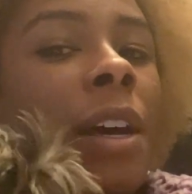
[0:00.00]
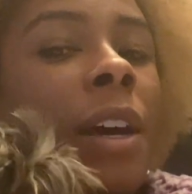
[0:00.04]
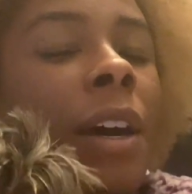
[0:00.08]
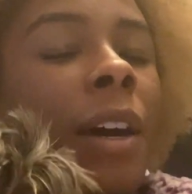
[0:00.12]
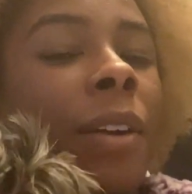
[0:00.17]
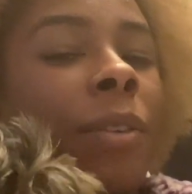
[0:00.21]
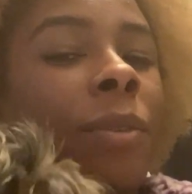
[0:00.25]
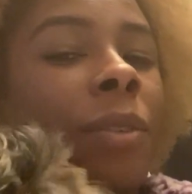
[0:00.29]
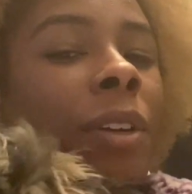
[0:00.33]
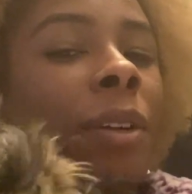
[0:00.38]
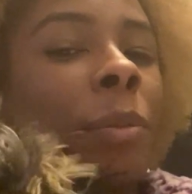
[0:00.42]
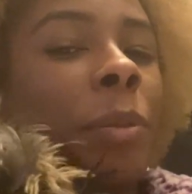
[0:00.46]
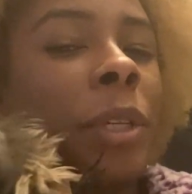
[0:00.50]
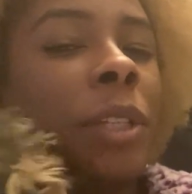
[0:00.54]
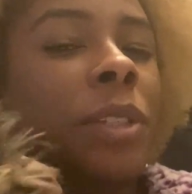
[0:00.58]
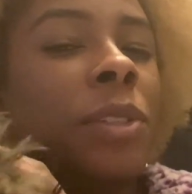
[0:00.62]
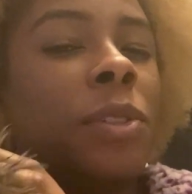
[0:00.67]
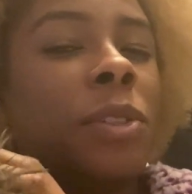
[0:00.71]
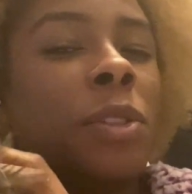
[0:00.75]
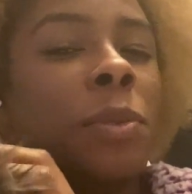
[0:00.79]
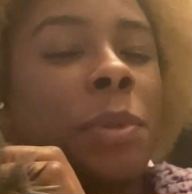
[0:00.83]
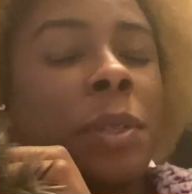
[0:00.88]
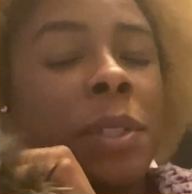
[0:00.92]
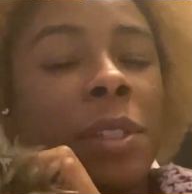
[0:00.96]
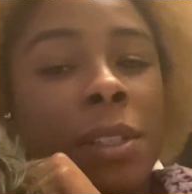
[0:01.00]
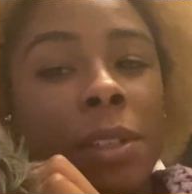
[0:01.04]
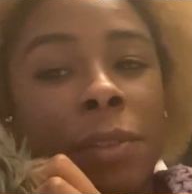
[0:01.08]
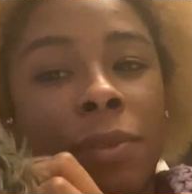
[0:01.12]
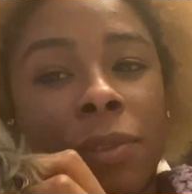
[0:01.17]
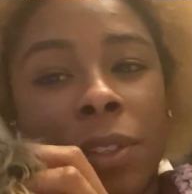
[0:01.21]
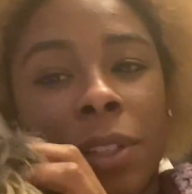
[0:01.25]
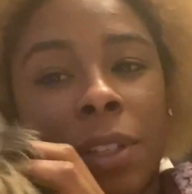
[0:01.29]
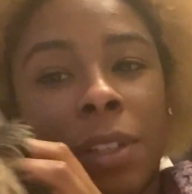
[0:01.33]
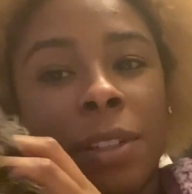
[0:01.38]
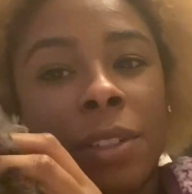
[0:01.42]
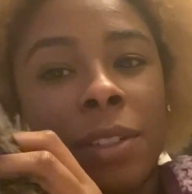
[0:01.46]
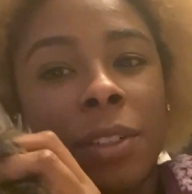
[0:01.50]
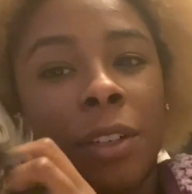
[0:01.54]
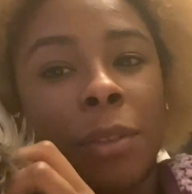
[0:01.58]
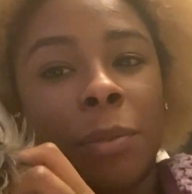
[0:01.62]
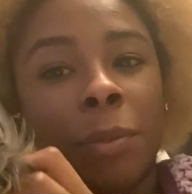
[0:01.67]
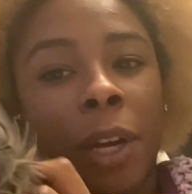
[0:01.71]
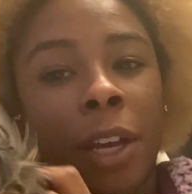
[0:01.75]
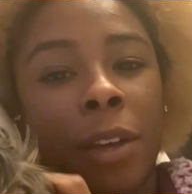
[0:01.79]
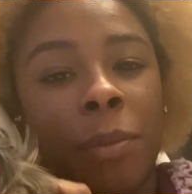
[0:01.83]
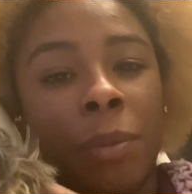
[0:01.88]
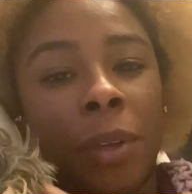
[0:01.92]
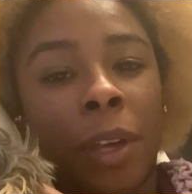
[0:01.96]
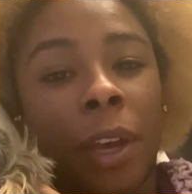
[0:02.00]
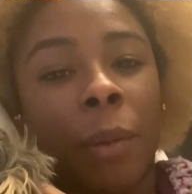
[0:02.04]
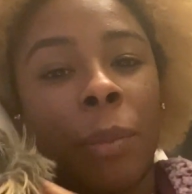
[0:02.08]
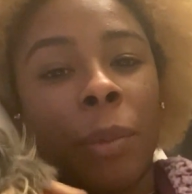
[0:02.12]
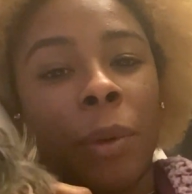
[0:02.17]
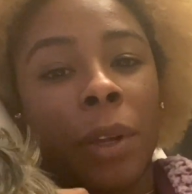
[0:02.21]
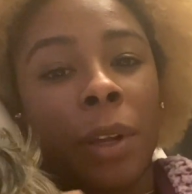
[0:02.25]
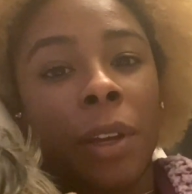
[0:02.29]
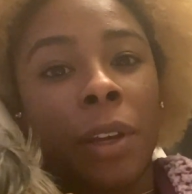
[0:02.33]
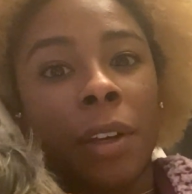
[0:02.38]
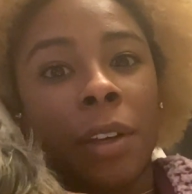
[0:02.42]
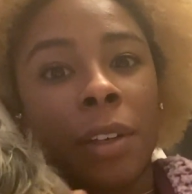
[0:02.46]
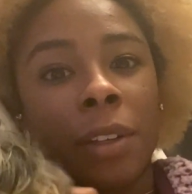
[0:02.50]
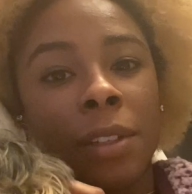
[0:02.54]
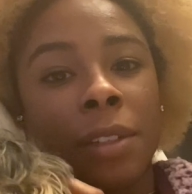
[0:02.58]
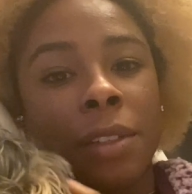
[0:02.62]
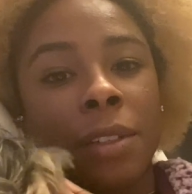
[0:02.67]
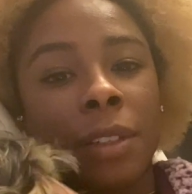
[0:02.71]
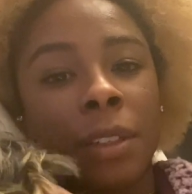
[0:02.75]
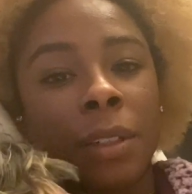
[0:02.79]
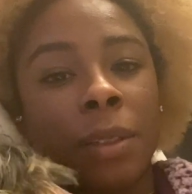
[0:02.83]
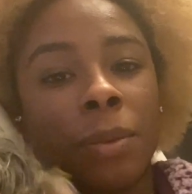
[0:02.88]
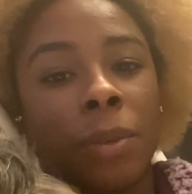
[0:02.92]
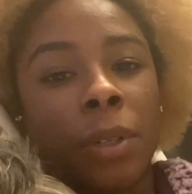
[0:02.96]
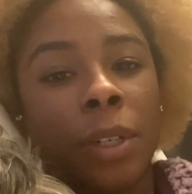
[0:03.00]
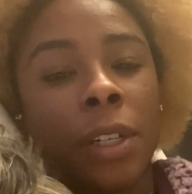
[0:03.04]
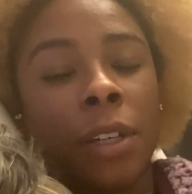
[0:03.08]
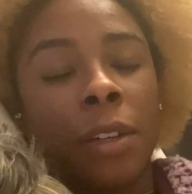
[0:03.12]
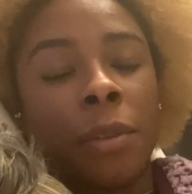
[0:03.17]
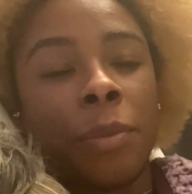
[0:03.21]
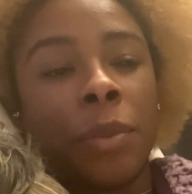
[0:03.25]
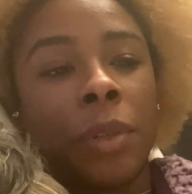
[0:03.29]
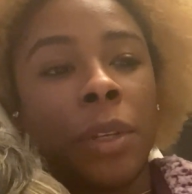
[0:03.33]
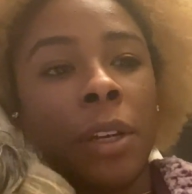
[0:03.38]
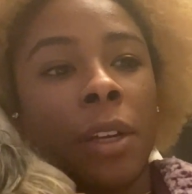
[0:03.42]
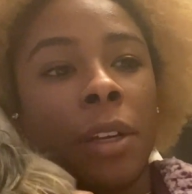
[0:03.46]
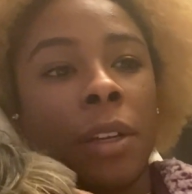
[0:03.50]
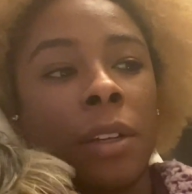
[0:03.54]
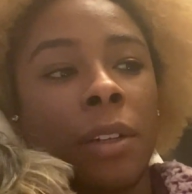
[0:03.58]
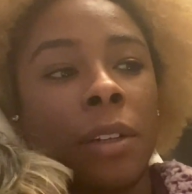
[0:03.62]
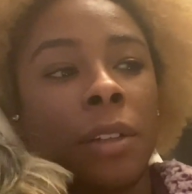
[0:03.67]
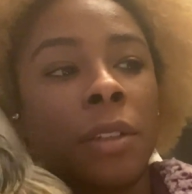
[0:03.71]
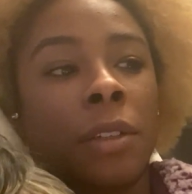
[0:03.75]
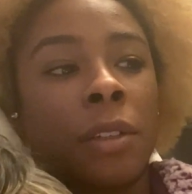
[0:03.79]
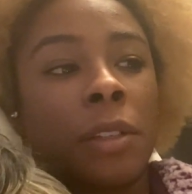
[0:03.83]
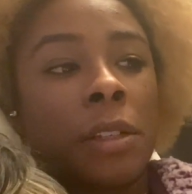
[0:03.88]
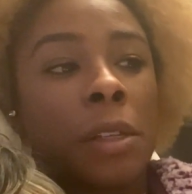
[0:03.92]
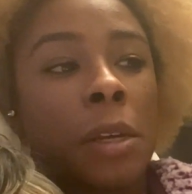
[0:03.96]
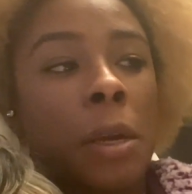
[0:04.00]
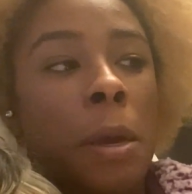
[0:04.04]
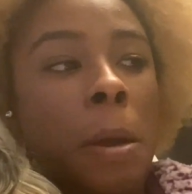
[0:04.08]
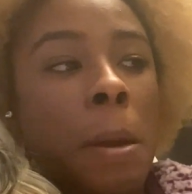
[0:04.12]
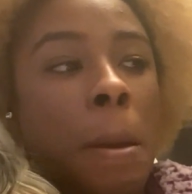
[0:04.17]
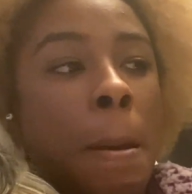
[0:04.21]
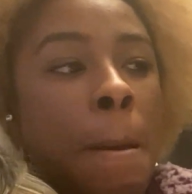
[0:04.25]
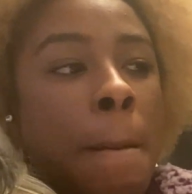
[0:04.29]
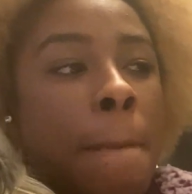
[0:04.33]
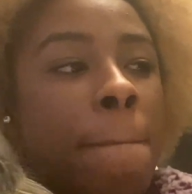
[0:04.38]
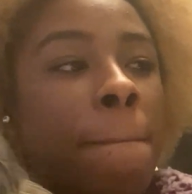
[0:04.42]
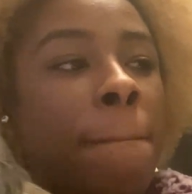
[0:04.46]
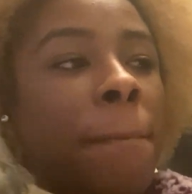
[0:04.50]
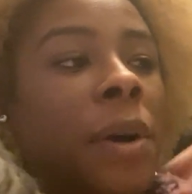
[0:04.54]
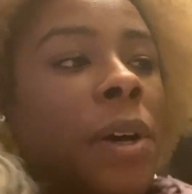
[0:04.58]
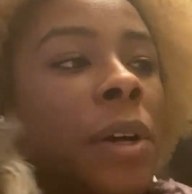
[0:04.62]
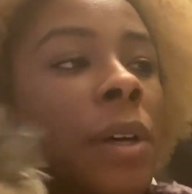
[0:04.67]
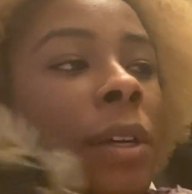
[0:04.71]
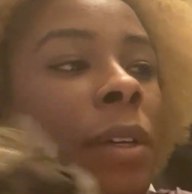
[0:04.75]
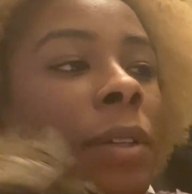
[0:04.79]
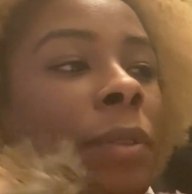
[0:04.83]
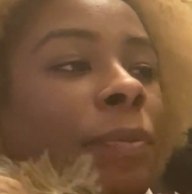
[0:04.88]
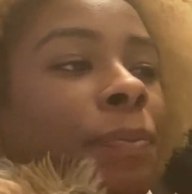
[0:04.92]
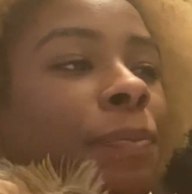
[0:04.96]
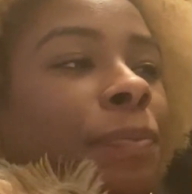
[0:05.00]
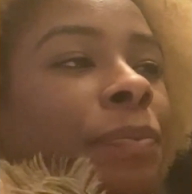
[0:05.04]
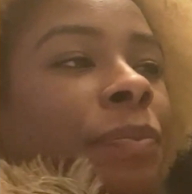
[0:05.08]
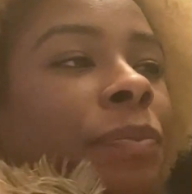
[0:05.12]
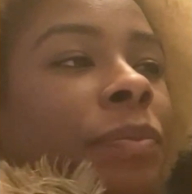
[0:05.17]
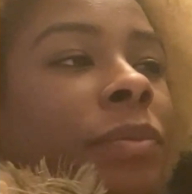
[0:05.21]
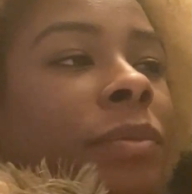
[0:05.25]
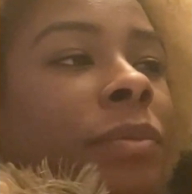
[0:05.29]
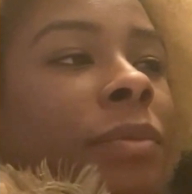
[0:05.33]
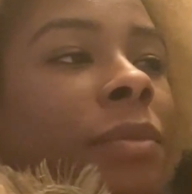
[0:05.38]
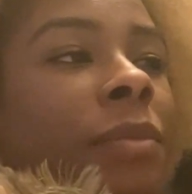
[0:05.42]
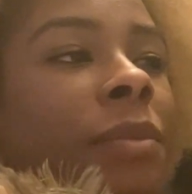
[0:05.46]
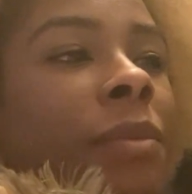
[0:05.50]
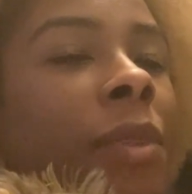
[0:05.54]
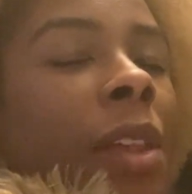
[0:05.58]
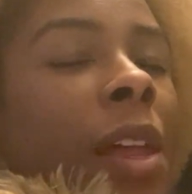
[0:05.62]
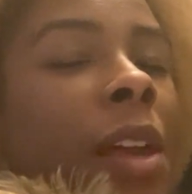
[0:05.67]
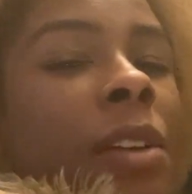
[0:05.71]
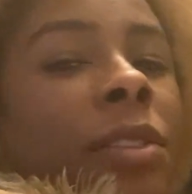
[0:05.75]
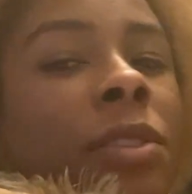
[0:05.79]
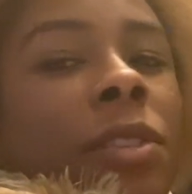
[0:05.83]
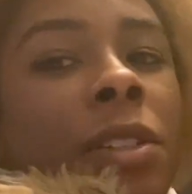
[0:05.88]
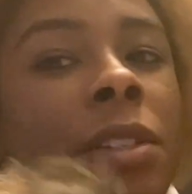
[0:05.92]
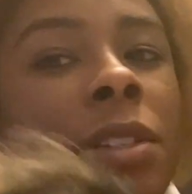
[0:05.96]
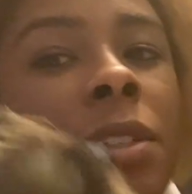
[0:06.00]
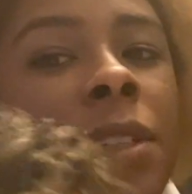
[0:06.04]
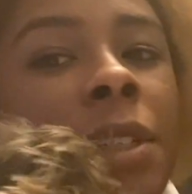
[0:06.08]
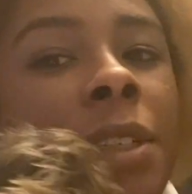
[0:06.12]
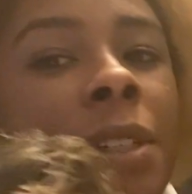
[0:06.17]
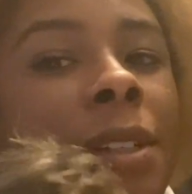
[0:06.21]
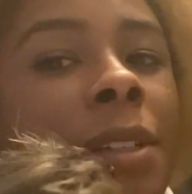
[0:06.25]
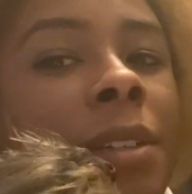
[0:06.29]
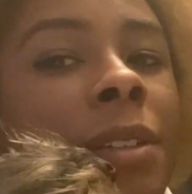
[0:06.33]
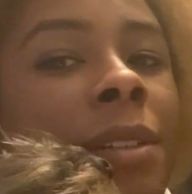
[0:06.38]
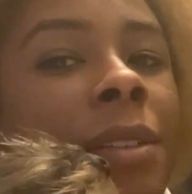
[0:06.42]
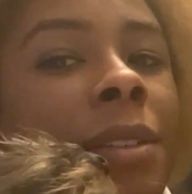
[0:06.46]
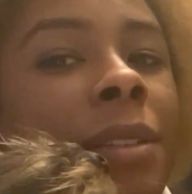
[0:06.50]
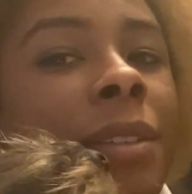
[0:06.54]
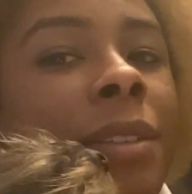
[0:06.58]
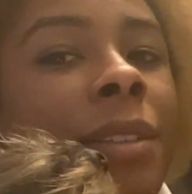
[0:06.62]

I don't want to be too specific because y'all might be able to guess like what company it is, but it's just like